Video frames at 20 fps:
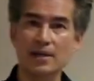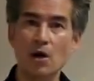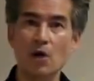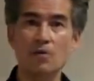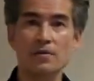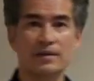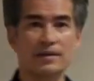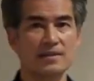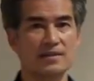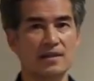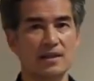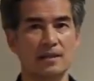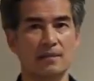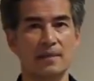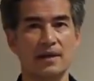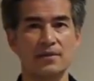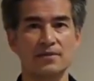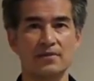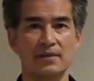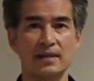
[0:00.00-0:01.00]
know that it's
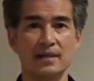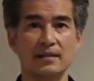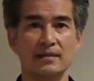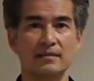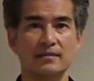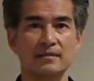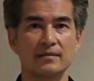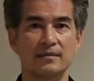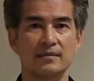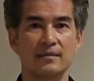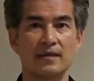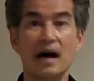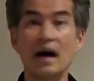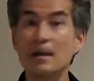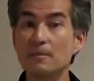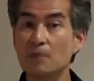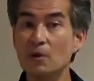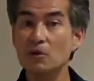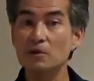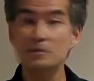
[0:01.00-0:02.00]
elementary,
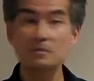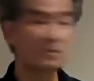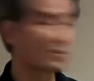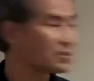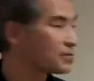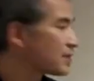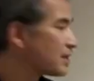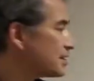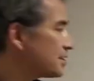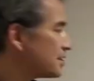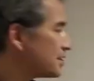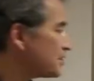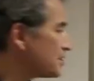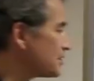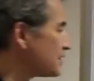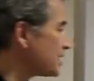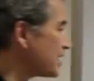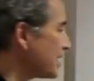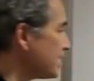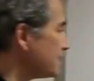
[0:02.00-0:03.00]
not multiple
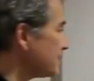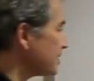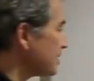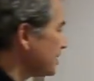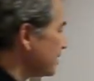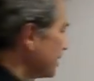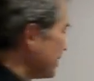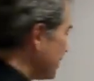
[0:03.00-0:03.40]
transition states.